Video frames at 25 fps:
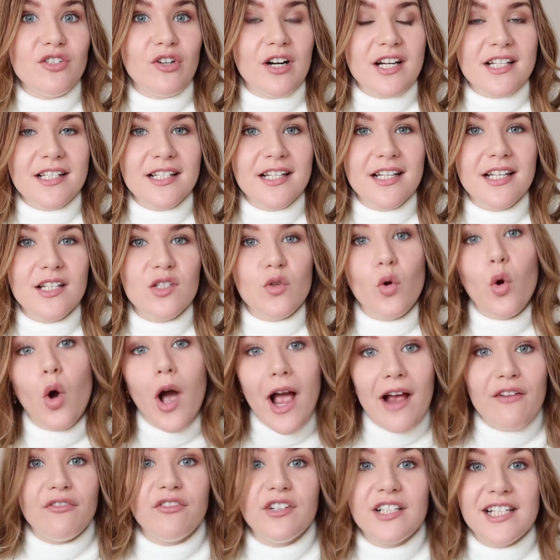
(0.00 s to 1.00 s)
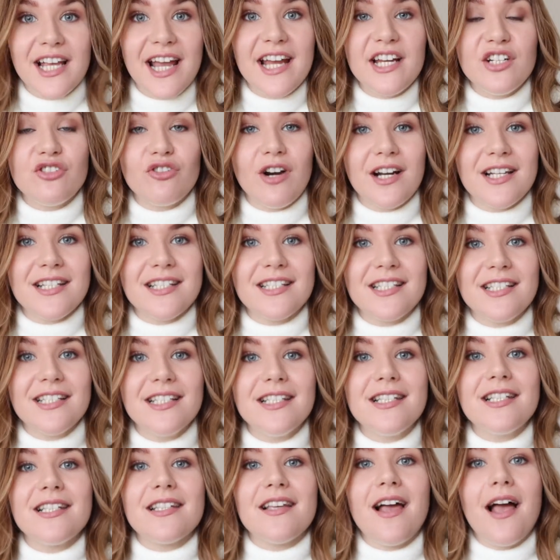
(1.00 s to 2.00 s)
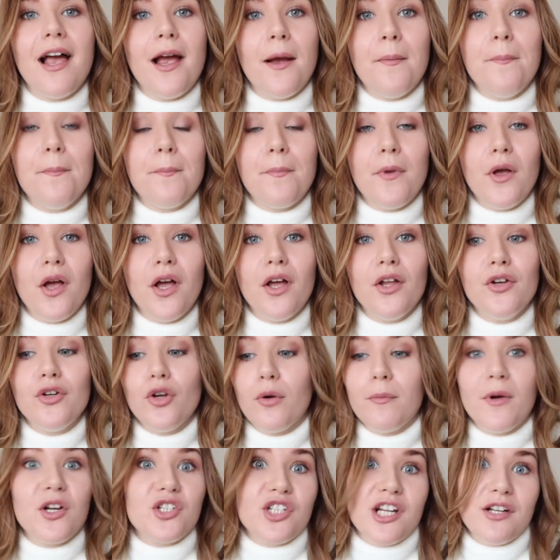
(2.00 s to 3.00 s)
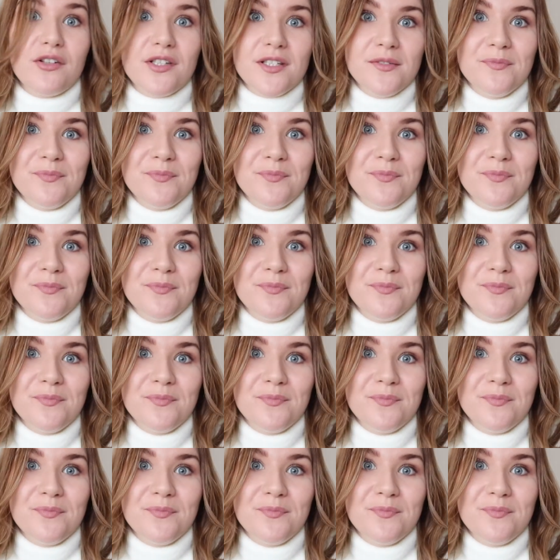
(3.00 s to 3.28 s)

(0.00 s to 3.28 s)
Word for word: dresses or everyday dresses, um, but not much else,